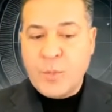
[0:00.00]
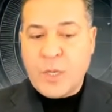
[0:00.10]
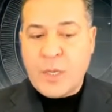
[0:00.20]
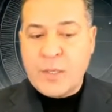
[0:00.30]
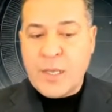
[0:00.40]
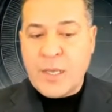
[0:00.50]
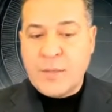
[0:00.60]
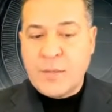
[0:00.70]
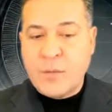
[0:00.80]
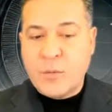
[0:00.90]
that
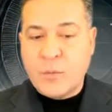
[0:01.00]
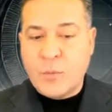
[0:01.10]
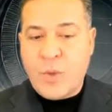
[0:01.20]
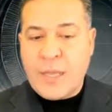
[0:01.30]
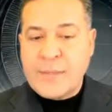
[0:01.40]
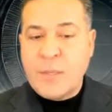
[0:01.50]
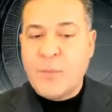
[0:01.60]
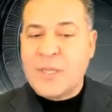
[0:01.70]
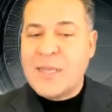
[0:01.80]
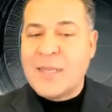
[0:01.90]
I see,
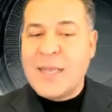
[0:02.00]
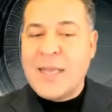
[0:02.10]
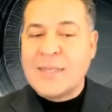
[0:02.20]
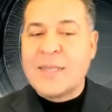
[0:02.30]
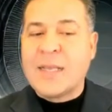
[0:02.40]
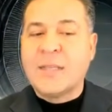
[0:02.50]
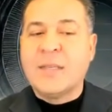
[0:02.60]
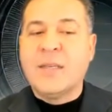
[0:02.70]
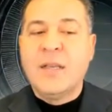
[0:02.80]
but not as like the